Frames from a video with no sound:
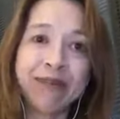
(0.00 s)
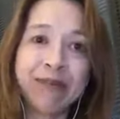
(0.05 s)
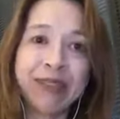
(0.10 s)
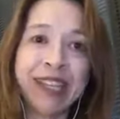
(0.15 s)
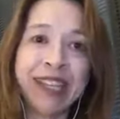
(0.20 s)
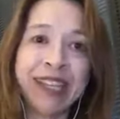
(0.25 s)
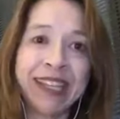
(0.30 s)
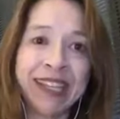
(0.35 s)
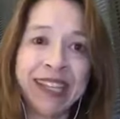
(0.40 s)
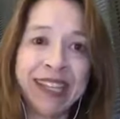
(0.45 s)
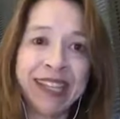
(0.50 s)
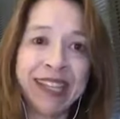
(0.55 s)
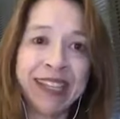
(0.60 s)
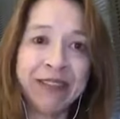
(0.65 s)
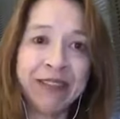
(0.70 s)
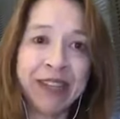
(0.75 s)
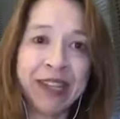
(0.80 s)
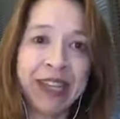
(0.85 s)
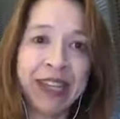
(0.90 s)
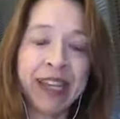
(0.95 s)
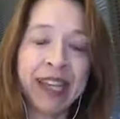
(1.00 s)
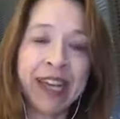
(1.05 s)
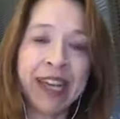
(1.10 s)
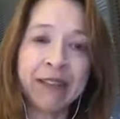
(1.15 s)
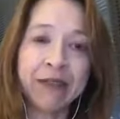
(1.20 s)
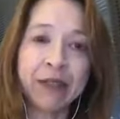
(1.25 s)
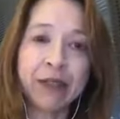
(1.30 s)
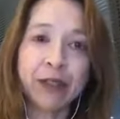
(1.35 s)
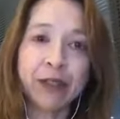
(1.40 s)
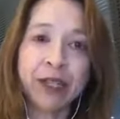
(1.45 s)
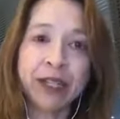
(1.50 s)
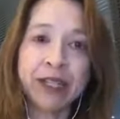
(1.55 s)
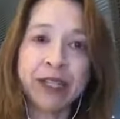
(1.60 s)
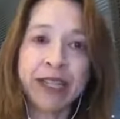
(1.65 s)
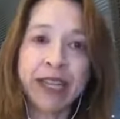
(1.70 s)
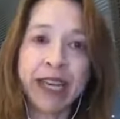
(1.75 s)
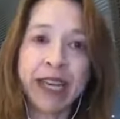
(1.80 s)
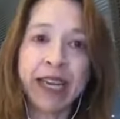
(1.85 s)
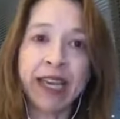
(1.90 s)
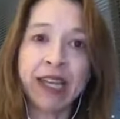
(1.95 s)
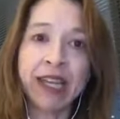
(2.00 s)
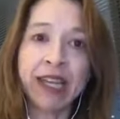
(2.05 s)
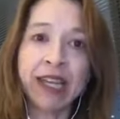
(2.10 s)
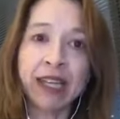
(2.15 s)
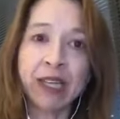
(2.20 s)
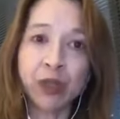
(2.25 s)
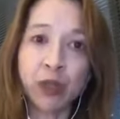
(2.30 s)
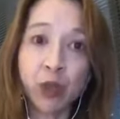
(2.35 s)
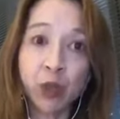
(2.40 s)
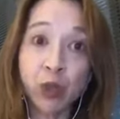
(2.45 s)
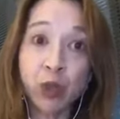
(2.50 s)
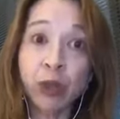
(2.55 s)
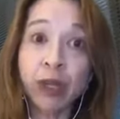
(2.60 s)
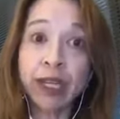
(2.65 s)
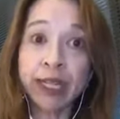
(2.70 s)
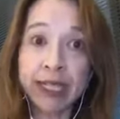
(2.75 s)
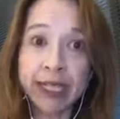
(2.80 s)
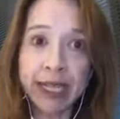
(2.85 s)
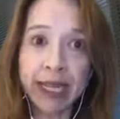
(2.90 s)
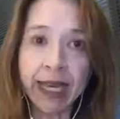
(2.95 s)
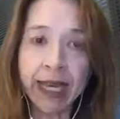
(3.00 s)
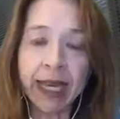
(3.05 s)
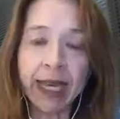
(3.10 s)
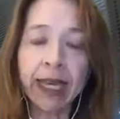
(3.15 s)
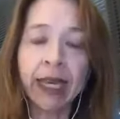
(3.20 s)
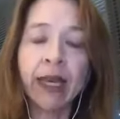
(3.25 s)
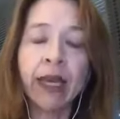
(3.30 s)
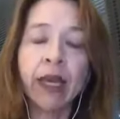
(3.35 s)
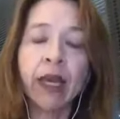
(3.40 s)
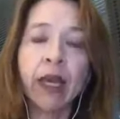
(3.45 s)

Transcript: late in the evening after a historic day